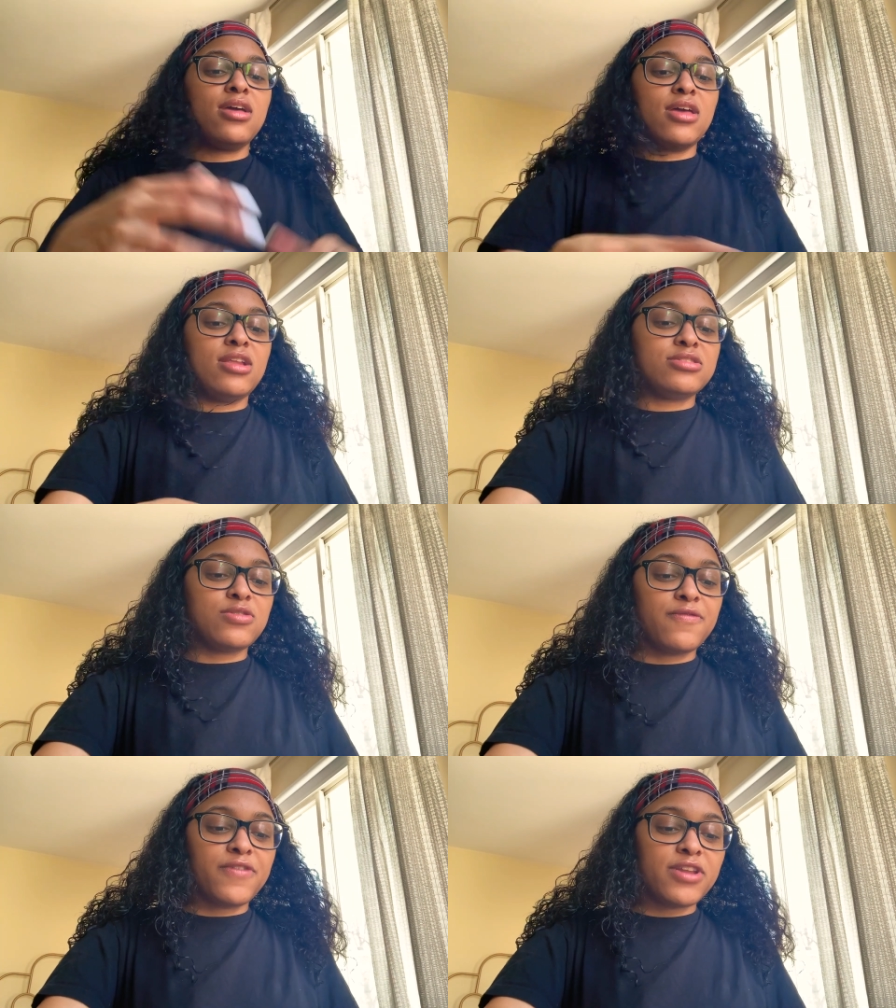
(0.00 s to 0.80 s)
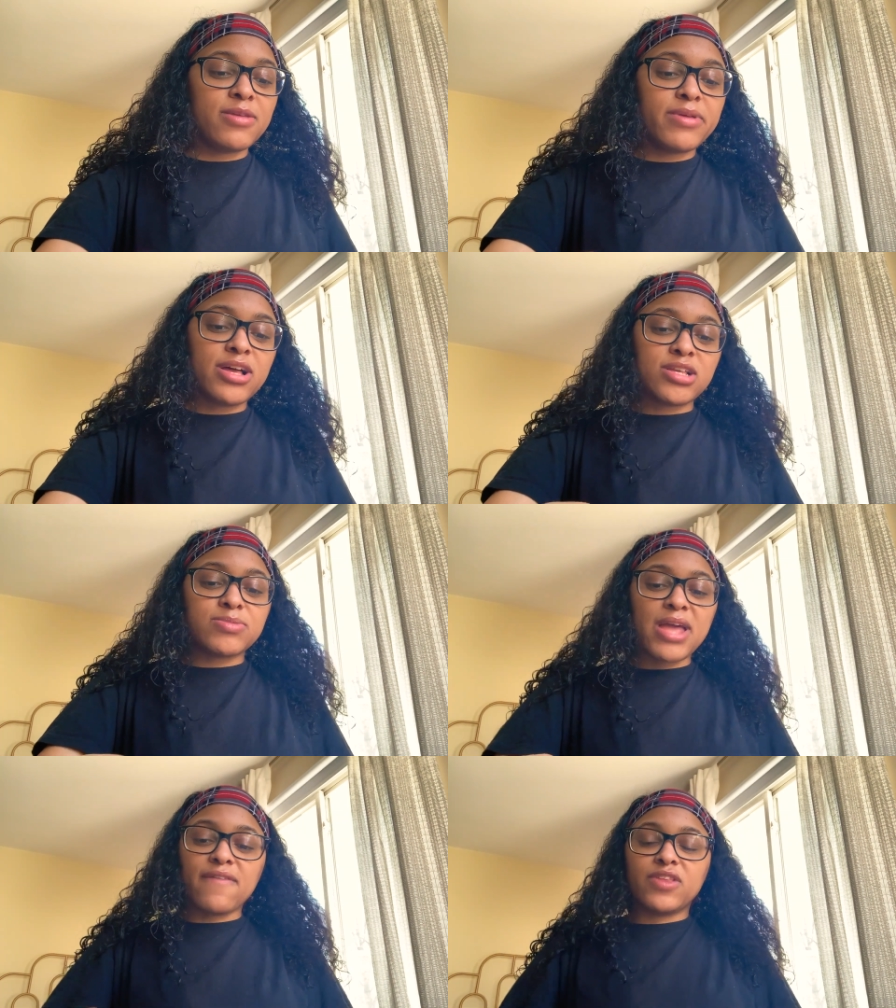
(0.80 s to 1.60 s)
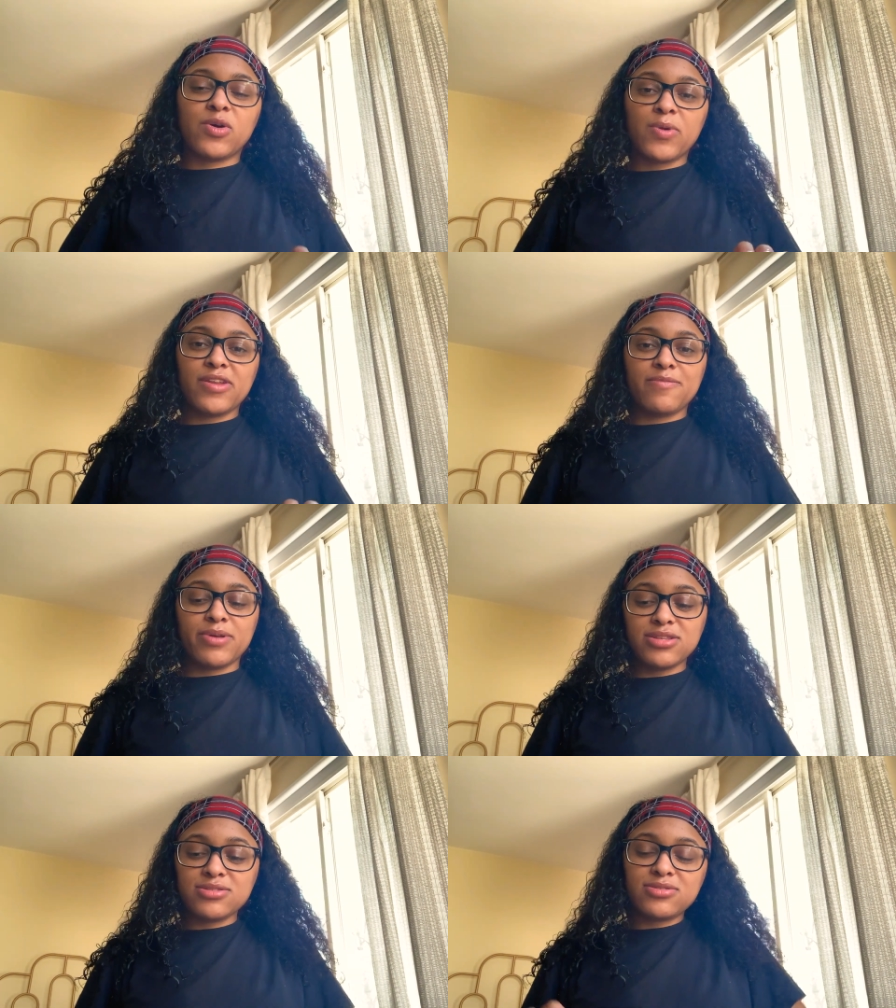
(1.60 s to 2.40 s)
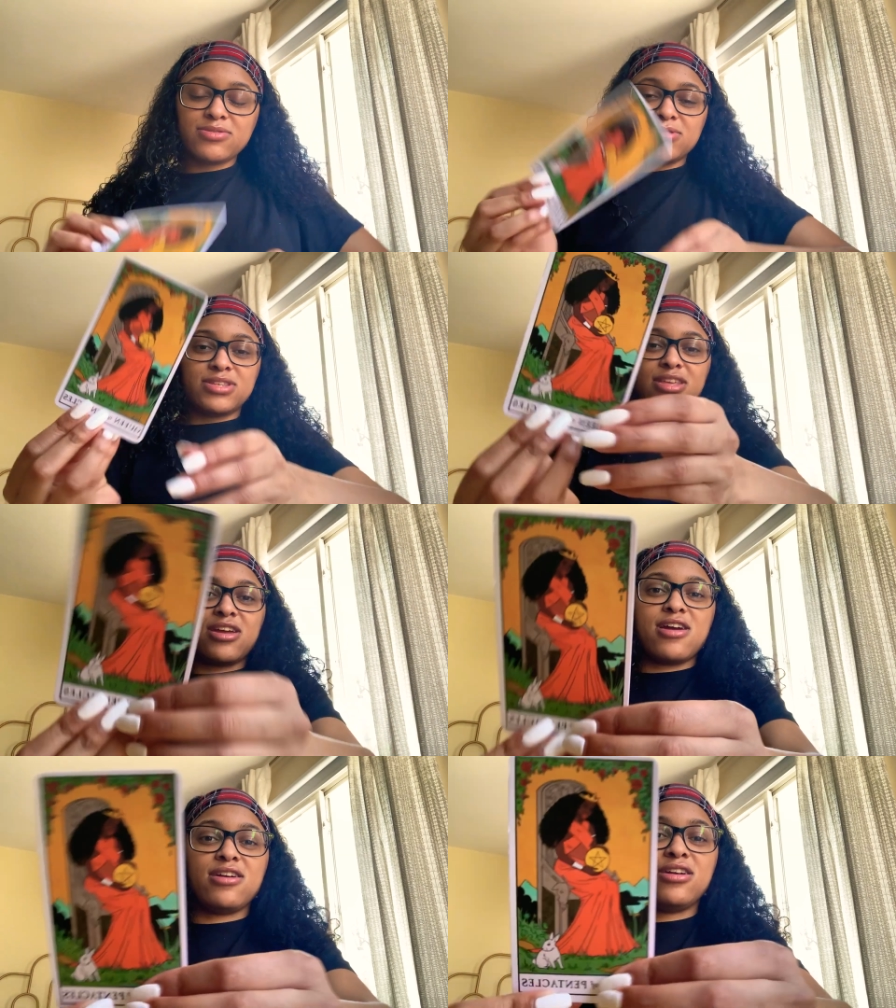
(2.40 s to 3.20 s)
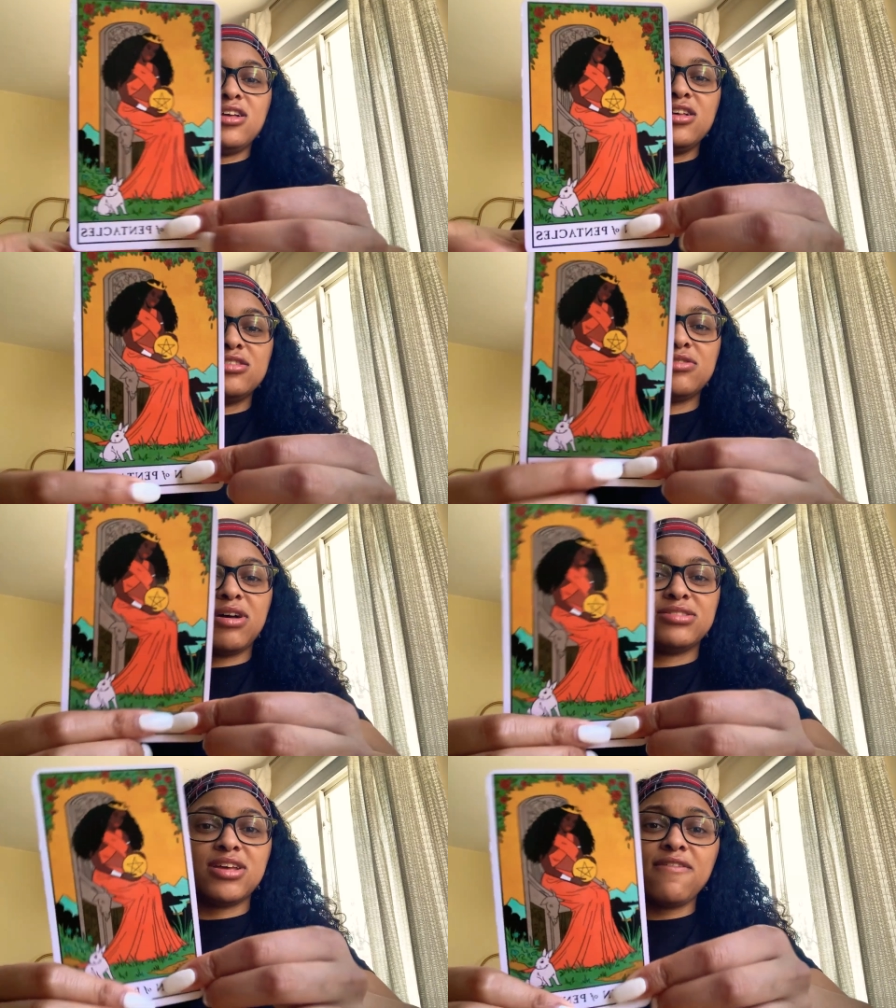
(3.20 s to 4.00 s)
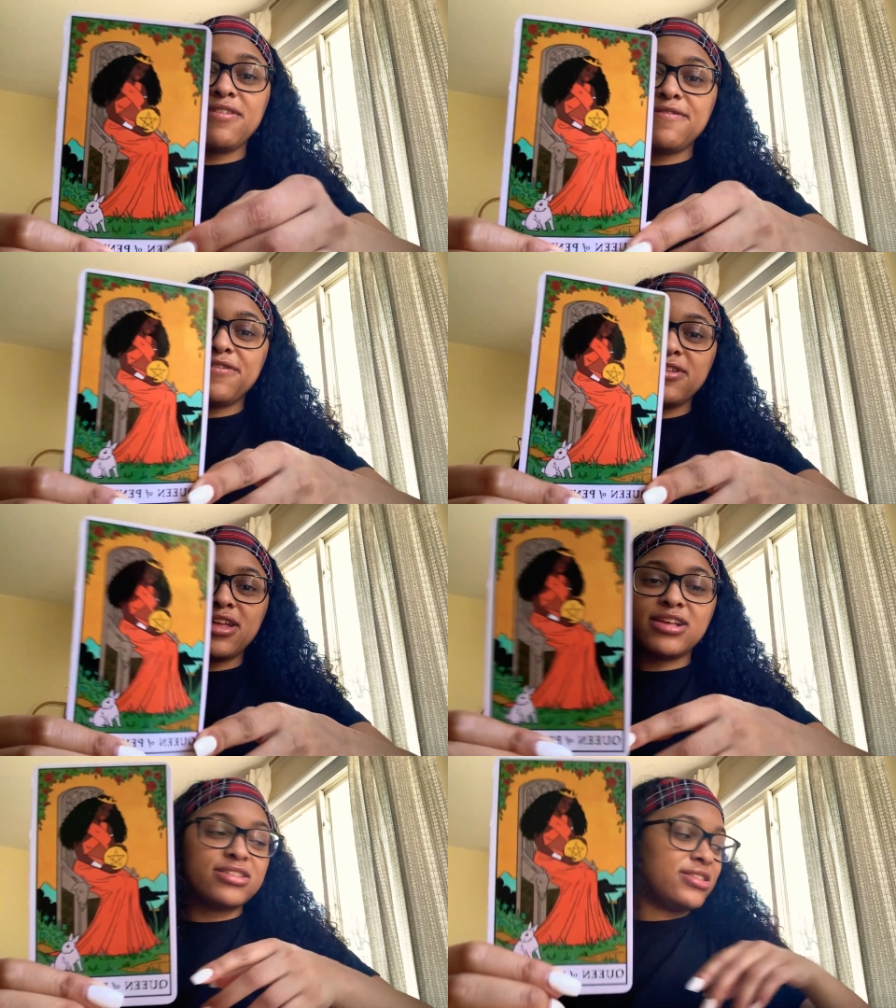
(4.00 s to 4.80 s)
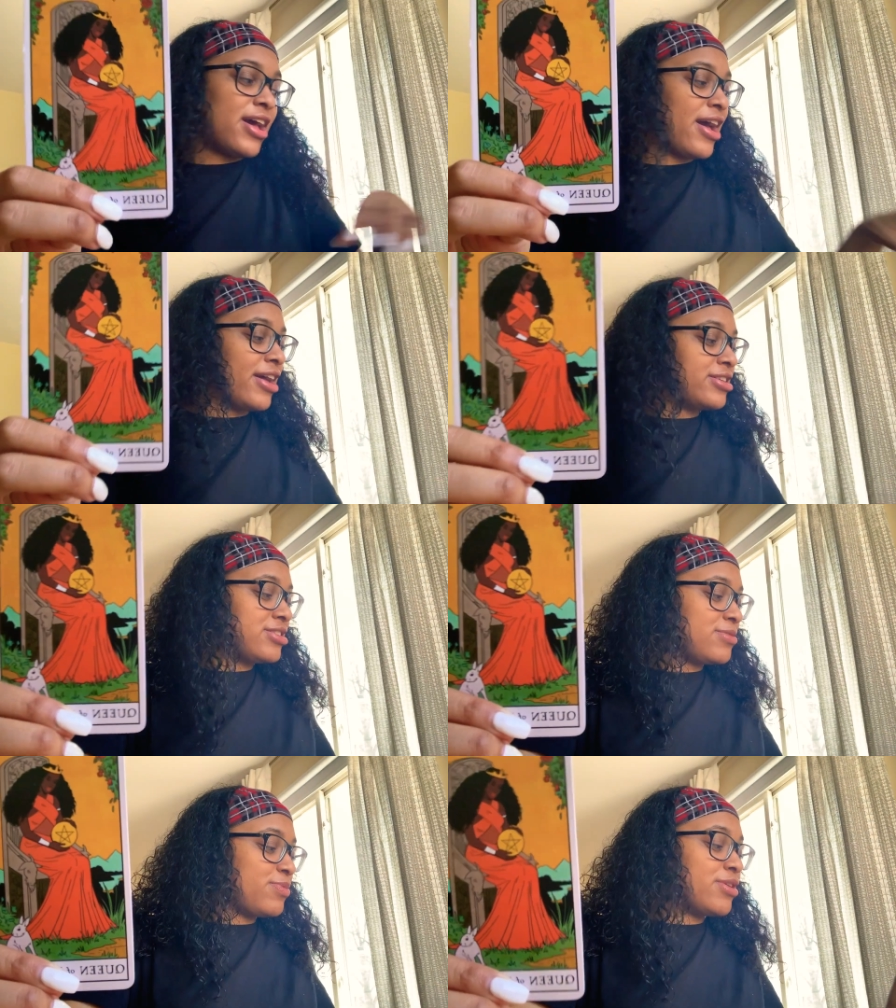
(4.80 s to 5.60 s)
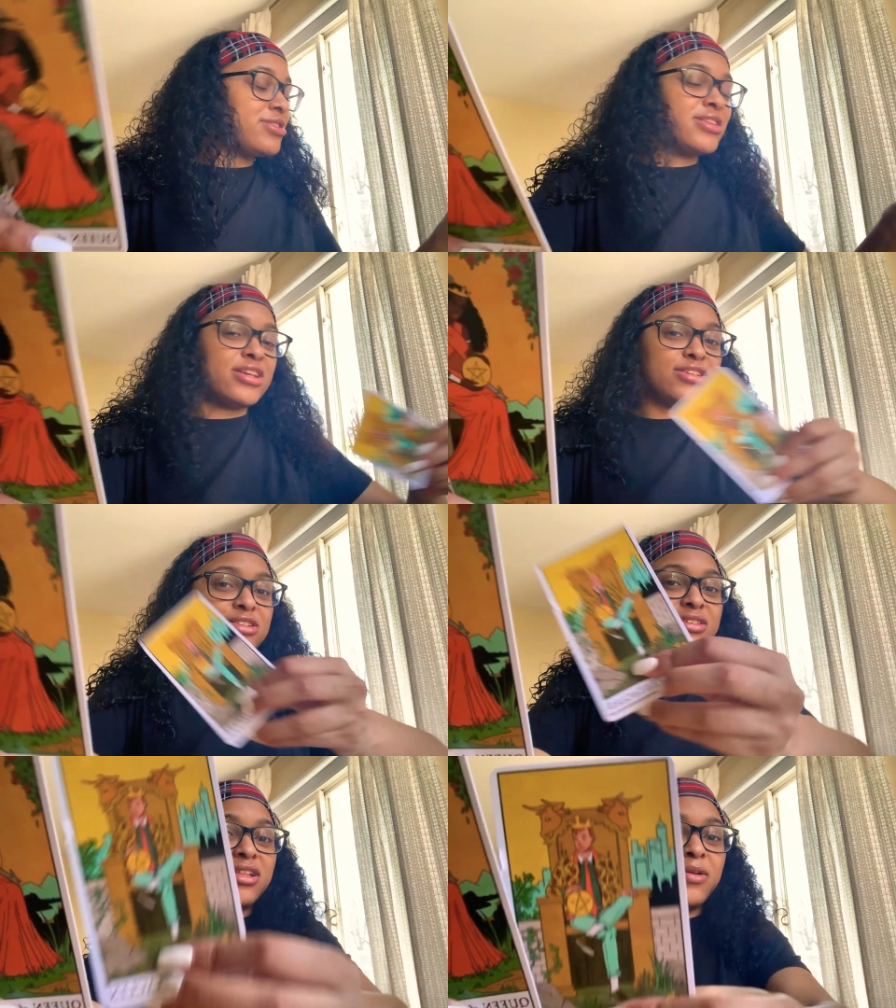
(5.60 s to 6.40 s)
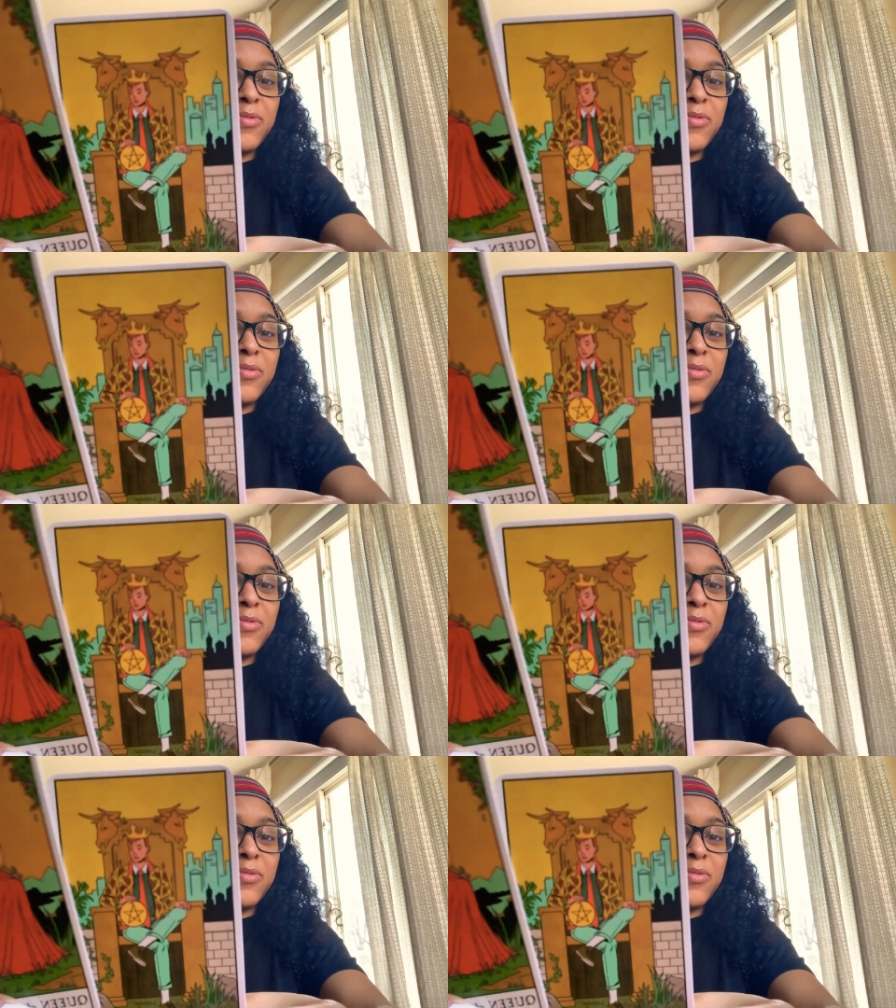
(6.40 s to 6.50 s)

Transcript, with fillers: And it's so funny because we have the Queen of Pentacles here. So I definitely feel like Sag, the person that you're dealing